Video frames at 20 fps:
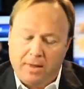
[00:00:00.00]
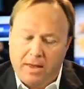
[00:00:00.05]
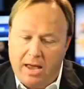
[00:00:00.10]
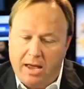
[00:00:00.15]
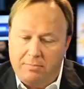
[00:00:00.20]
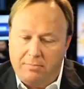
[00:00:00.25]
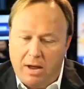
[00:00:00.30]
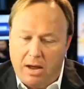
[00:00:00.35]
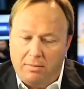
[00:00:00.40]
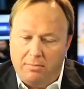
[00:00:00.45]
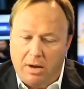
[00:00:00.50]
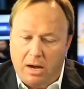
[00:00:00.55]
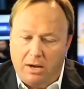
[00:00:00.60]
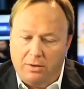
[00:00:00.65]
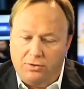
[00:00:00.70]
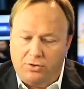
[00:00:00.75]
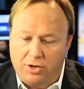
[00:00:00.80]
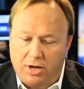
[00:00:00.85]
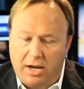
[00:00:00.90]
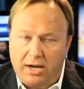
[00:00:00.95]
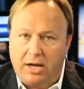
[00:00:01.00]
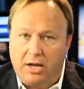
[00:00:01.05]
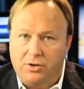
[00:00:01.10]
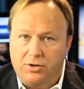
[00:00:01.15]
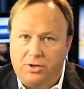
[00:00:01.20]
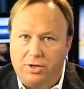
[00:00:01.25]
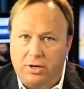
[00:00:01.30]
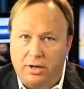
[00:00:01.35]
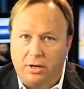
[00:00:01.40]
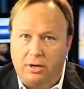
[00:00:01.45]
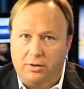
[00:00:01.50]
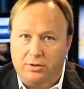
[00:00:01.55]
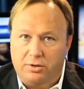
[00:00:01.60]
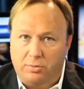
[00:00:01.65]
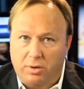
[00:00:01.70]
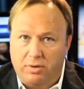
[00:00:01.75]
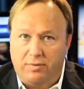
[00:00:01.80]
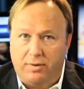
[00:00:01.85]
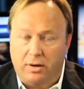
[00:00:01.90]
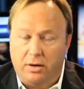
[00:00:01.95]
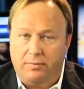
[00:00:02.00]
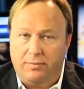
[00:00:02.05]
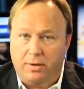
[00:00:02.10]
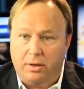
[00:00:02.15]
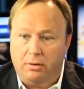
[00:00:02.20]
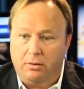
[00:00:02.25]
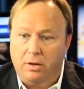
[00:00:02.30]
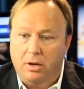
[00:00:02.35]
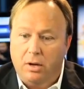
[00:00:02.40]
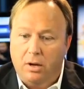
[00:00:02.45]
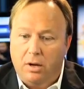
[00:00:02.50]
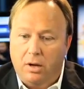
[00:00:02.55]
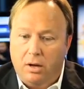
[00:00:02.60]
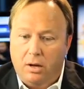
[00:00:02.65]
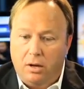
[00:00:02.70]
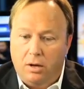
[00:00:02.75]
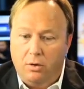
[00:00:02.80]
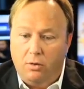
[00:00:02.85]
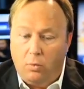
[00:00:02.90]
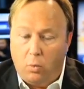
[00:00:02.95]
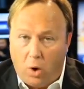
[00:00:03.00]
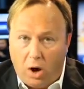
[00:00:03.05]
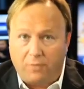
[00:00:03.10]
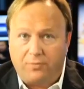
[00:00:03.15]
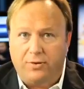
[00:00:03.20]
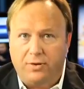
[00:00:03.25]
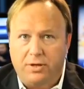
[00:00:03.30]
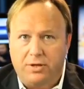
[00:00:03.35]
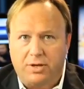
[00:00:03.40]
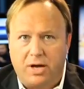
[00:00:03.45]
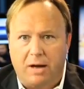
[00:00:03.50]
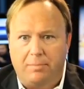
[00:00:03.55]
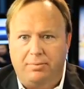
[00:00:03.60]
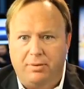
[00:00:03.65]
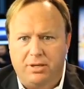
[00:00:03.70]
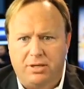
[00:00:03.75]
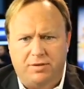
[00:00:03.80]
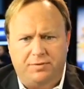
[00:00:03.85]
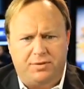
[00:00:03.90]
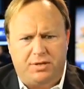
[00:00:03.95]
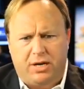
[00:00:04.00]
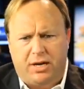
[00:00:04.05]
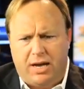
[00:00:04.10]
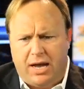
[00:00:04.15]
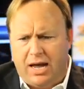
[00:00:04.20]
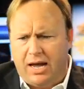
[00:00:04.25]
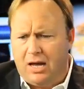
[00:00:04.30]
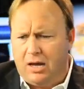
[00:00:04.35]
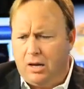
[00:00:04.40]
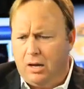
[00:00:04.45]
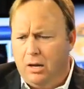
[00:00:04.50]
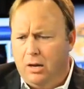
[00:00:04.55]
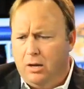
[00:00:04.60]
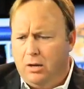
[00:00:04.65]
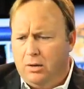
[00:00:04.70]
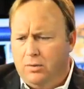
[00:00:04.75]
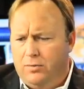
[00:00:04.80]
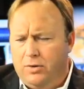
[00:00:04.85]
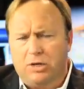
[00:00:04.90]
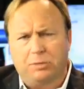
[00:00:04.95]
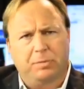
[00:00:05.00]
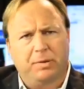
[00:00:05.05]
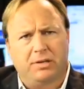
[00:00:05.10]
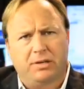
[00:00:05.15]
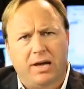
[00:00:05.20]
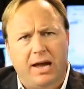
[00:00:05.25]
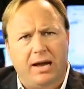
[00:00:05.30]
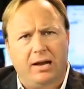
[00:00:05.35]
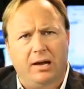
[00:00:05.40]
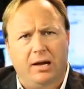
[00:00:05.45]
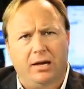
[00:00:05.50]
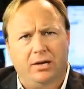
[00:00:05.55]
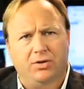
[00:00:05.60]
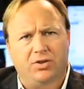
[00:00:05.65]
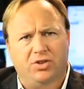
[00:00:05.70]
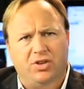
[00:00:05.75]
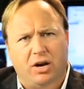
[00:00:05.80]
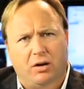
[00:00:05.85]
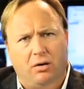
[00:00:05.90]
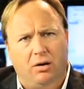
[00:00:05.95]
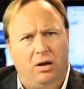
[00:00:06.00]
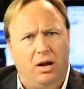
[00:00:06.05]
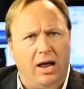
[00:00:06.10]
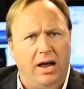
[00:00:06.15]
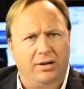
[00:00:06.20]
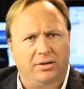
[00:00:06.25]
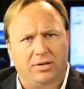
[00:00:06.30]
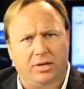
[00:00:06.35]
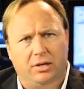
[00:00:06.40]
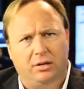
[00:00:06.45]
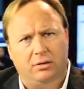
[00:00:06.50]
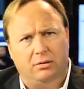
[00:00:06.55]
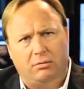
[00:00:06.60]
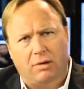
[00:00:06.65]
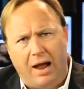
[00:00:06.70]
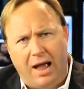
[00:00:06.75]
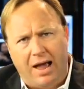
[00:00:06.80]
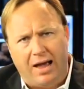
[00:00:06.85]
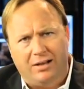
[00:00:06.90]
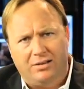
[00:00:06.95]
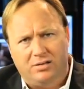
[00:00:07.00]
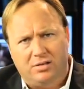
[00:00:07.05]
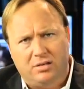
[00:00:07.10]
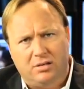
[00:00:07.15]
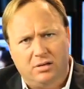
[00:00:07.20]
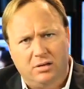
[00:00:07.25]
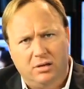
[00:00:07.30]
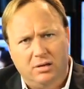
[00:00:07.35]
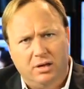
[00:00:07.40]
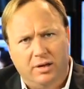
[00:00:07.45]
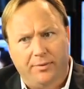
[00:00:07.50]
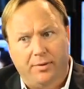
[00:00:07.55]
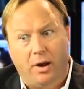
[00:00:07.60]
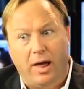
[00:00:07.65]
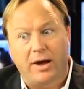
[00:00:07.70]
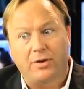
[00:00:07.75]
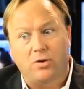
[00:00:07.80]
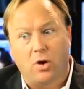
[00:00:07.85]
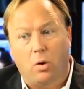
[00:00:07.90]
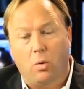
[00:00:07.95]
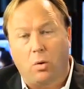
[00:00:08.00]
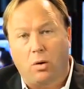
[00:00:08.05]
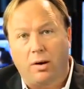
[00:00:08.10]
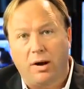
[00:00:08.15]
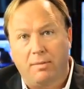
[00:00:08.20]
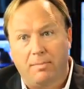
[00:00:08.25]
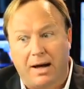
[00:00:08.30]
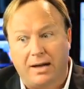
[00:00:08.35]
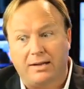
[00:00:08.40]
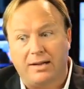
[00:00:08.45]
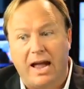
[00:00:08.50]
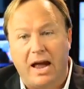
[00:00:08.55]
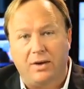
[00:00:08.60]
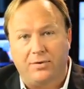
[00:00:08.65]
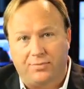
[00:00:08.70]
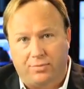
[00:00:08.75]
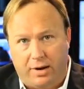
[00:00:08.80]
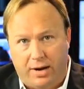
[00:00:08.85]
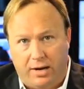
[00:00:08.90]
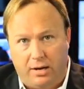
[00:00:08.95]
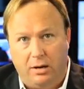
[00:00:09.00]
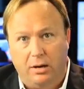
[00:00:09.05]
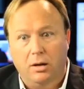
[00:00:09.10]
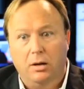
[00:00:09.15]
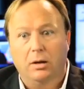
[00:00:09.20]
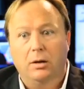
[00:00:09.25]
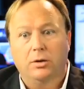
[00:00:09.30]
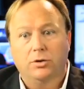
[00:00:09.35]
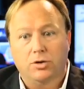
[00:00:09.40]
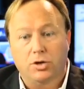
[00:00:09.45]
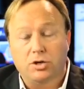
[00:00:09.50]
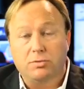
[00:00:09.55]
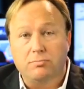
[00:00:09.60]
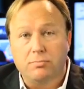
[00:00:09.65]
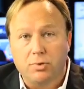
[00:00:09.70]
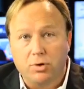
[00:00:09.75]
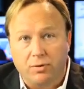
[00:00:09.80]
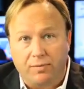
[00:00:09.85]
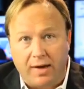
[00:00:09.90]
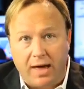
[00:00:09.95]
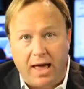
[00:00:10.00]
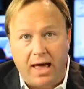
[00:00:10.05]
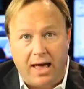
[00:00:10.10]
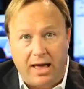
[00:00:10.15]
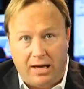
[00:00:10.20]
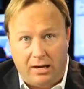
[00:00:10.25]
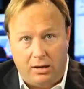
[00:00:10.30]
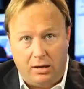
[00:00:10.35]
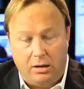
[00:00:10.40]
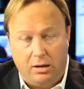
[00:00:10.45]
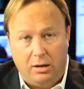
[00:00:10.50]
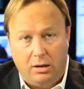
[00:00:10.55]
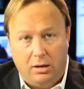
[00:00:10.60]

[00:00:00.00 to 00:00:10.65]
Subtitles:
and genetic engineers that we've interviewed who work for these companies have said, hey, this potato is sterilizing the rats. They're like, don't worry about that trait. Just move ahead.